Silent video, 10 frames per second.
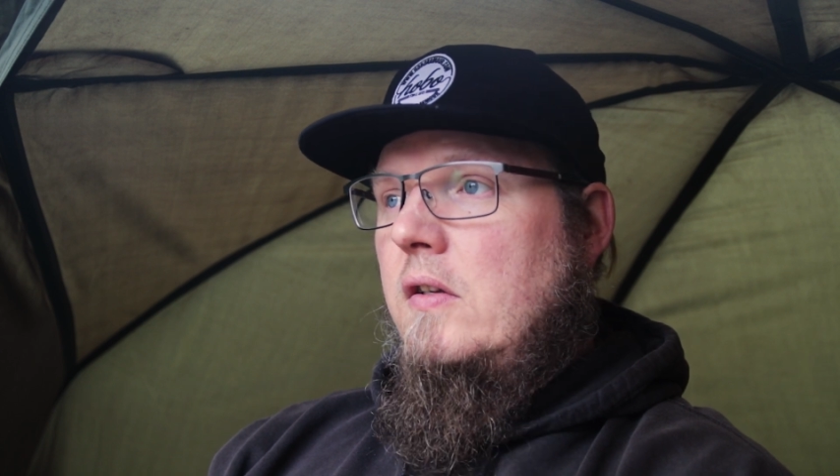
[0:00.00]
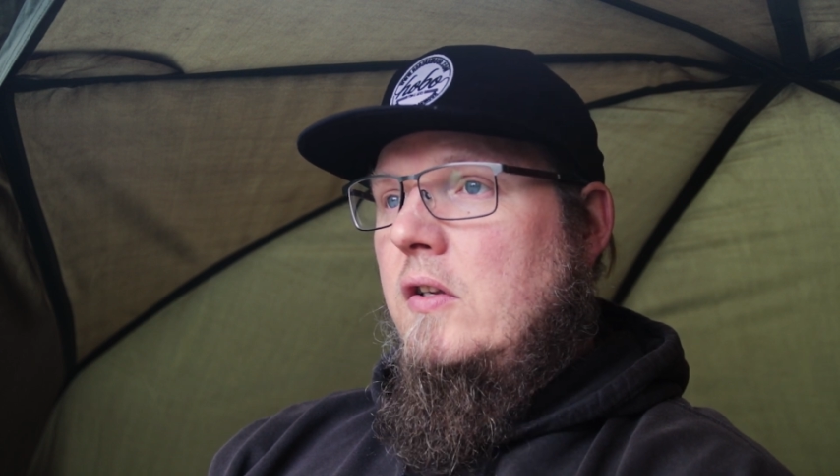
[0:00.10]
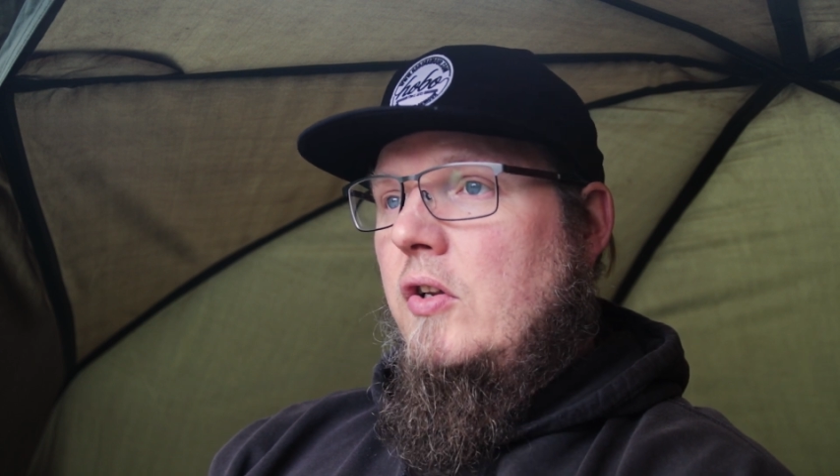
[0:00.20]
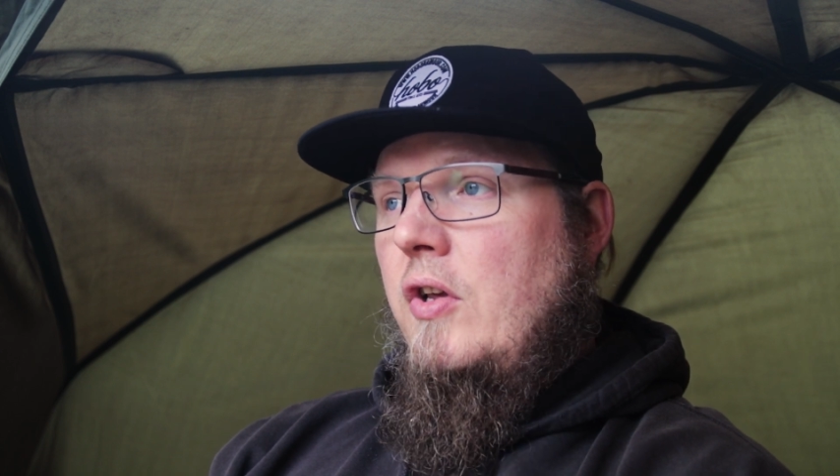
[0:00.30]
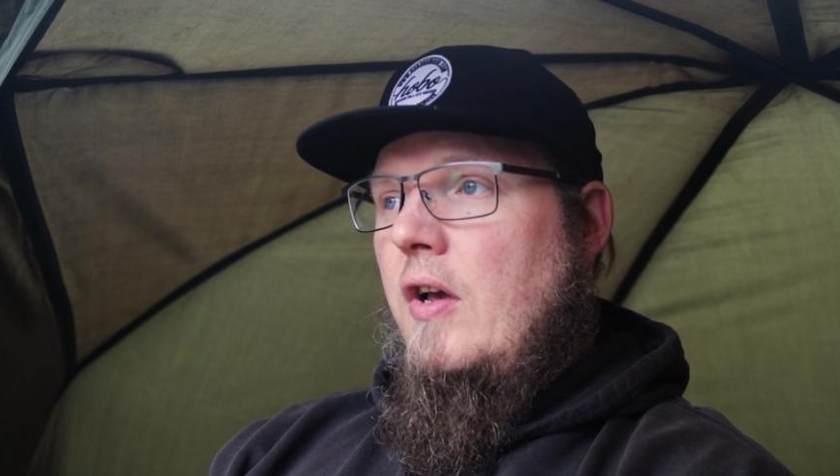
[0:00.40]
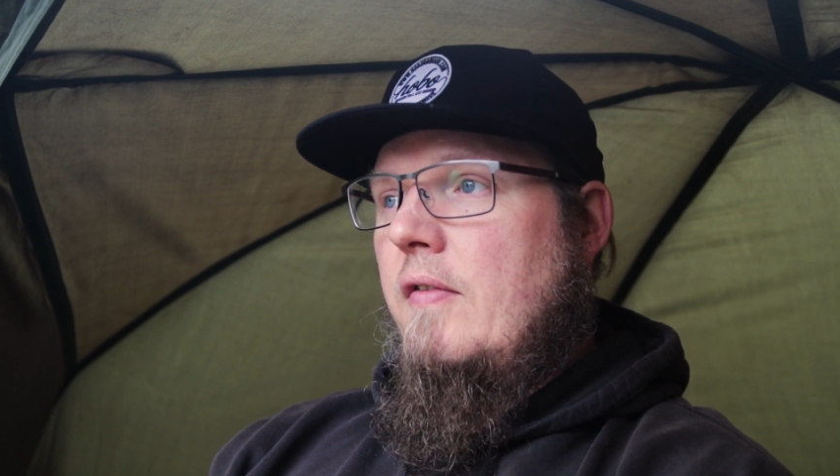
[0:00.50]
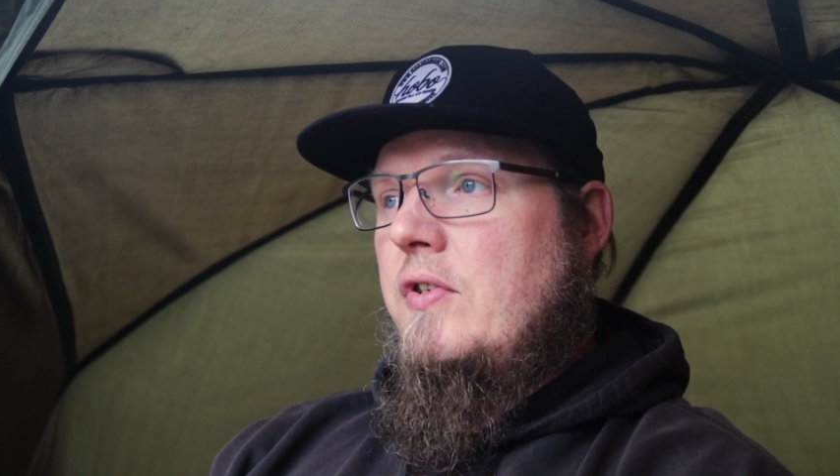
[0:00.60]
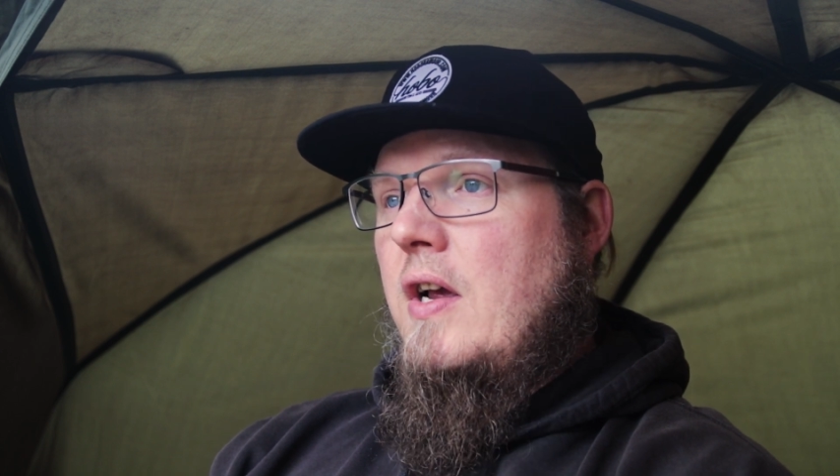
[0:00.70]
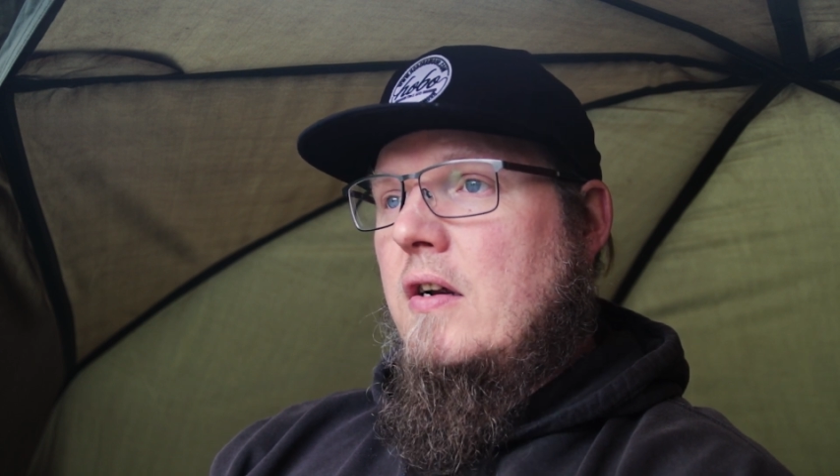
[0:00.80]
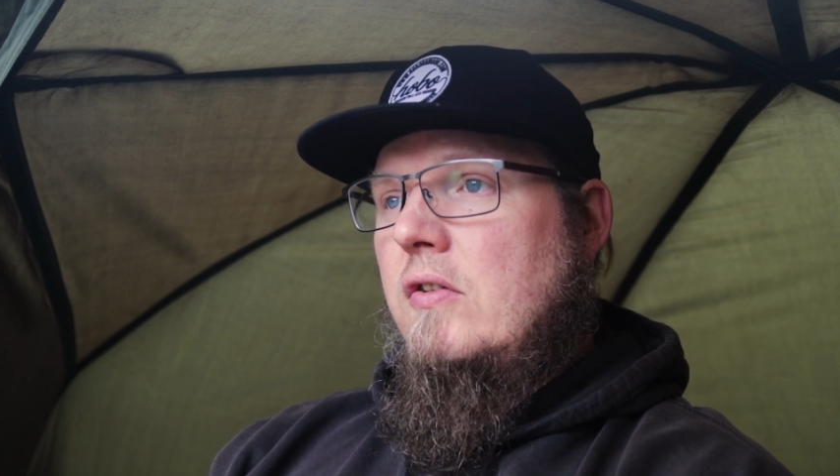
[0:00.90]
the curve
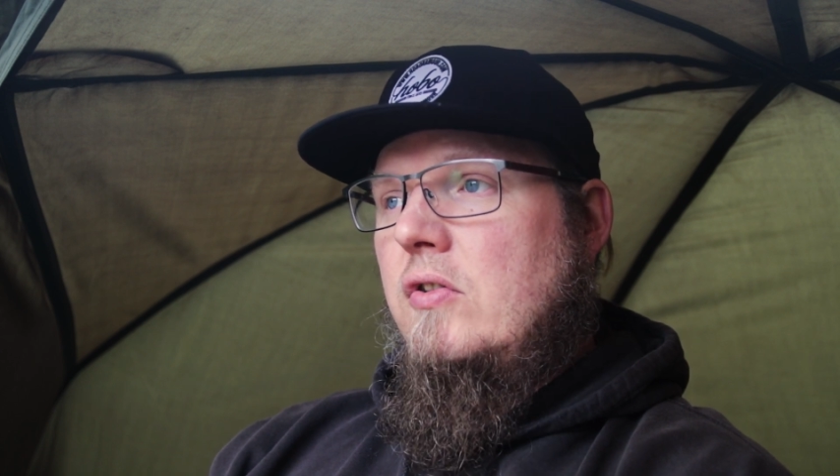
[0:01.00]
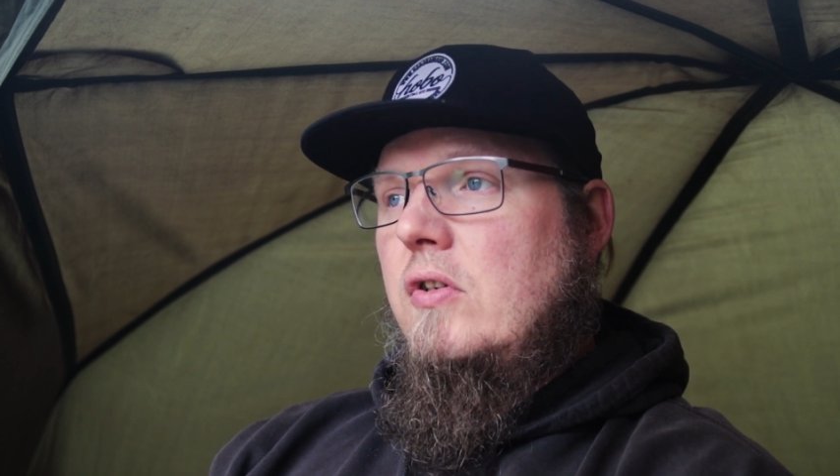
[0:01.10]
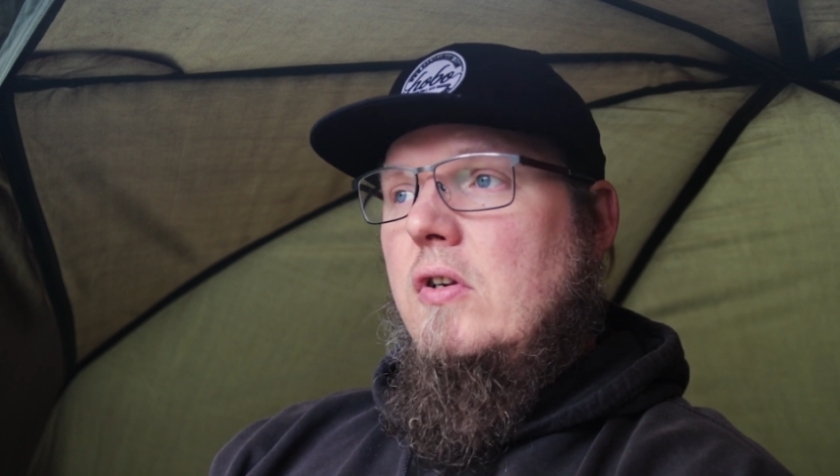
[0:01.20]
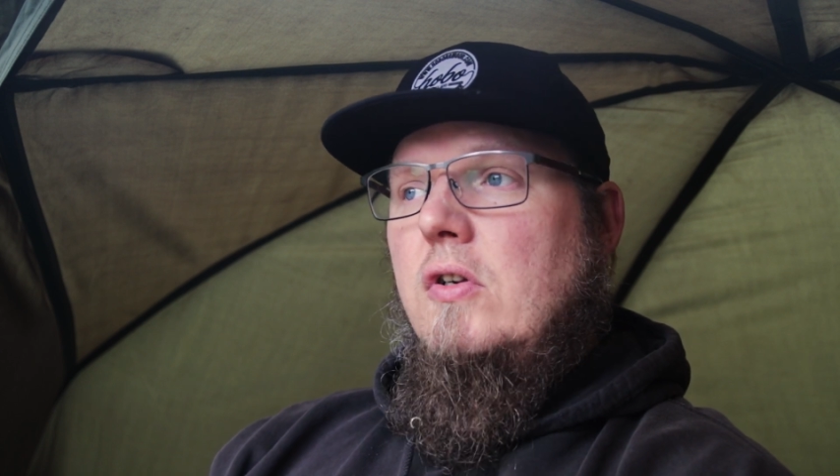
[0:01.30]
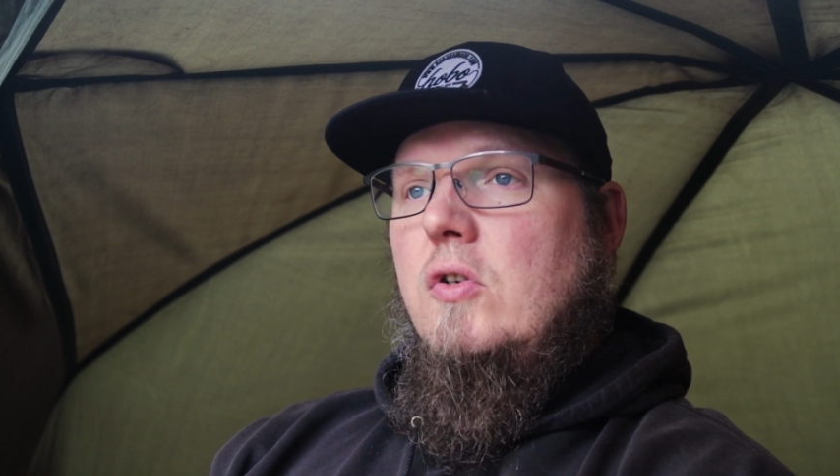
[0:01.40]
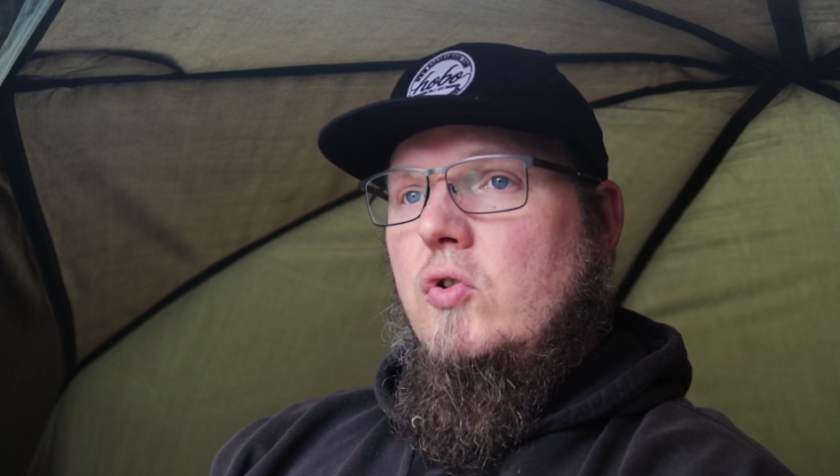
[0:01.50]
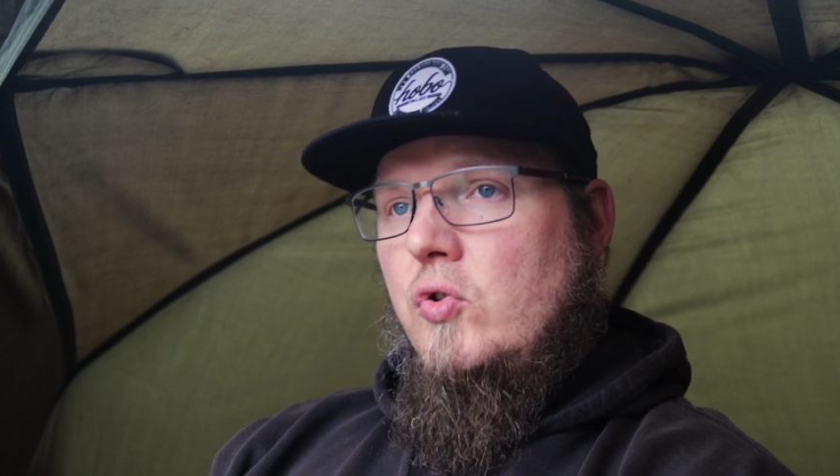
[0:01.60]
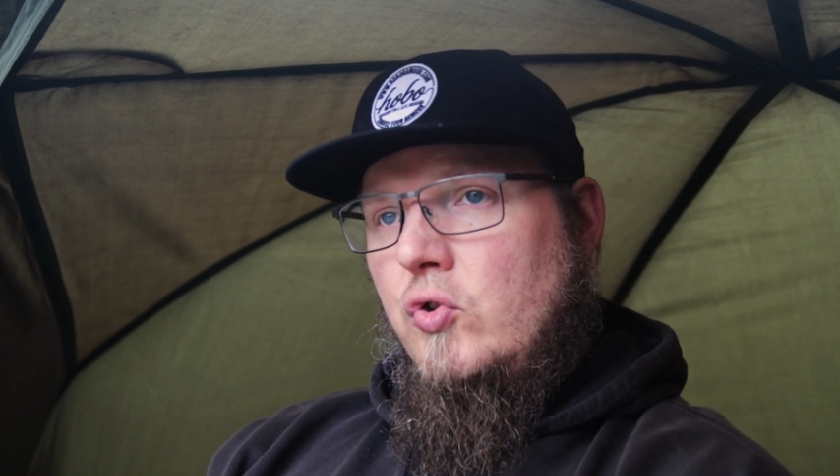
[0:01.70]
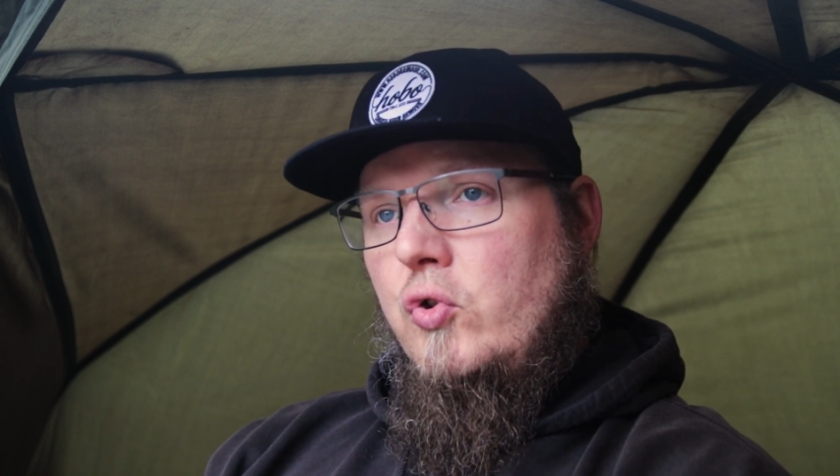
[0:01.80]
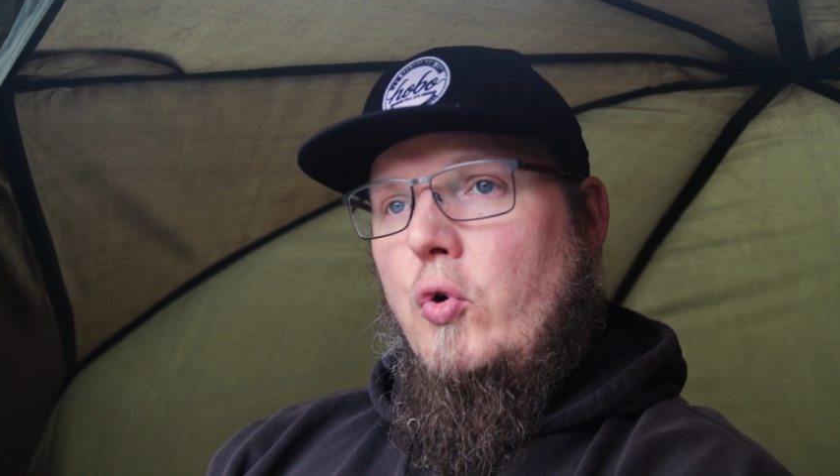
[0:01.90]
shanks,
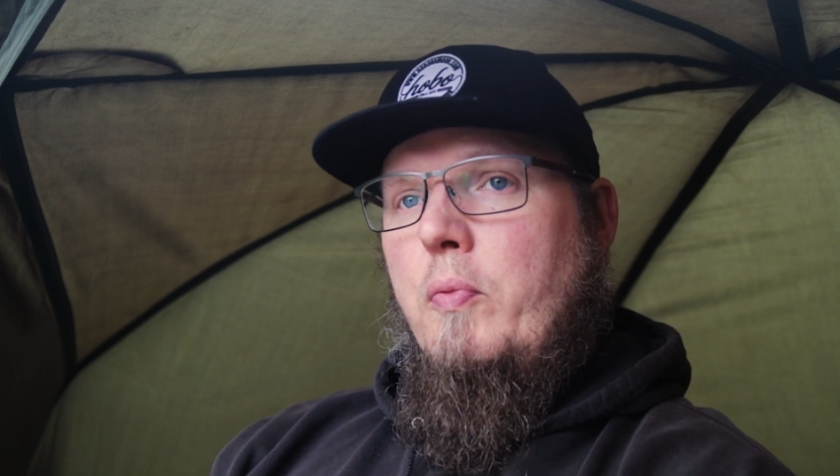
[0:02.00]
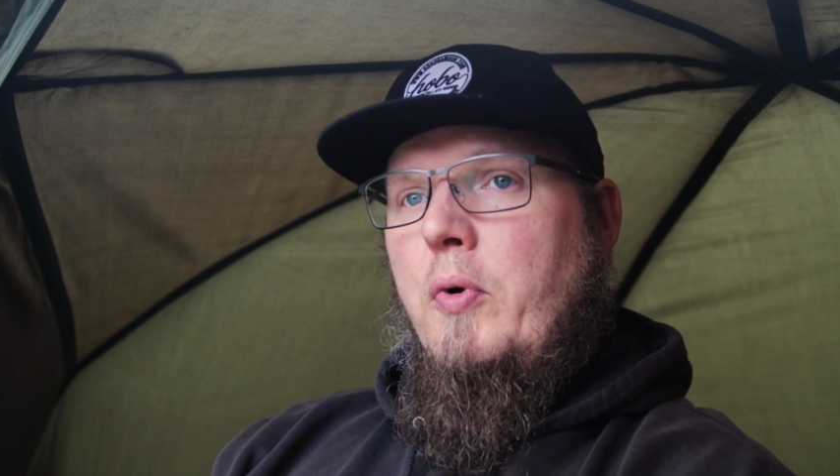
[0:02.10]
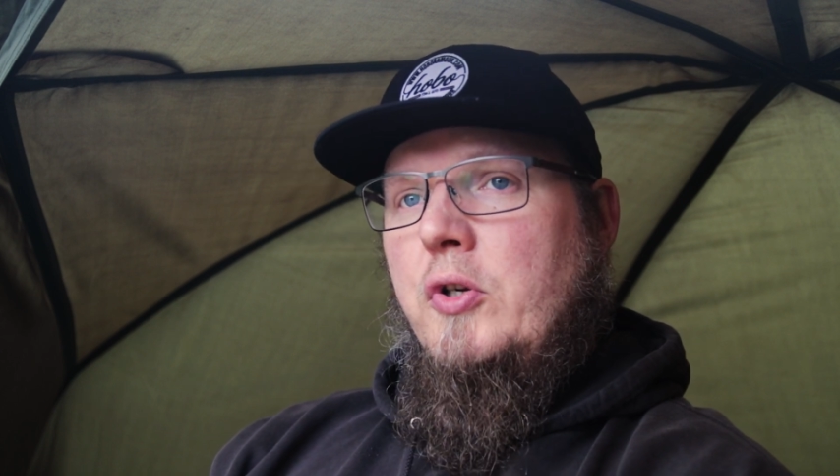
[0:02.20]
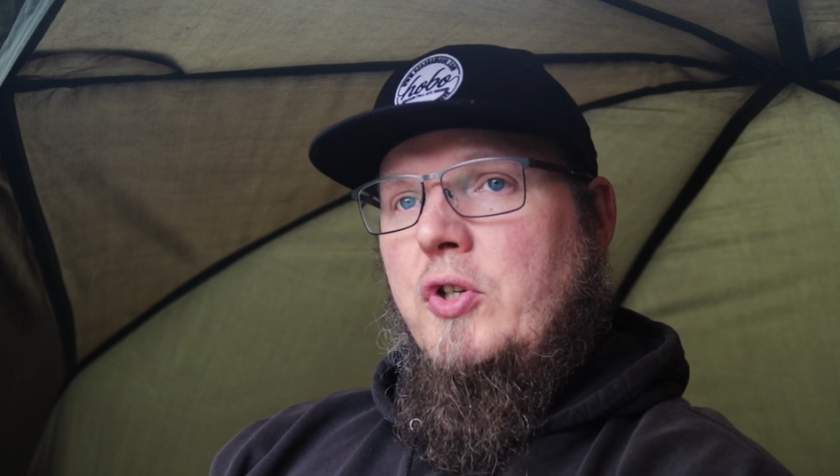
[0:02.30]
super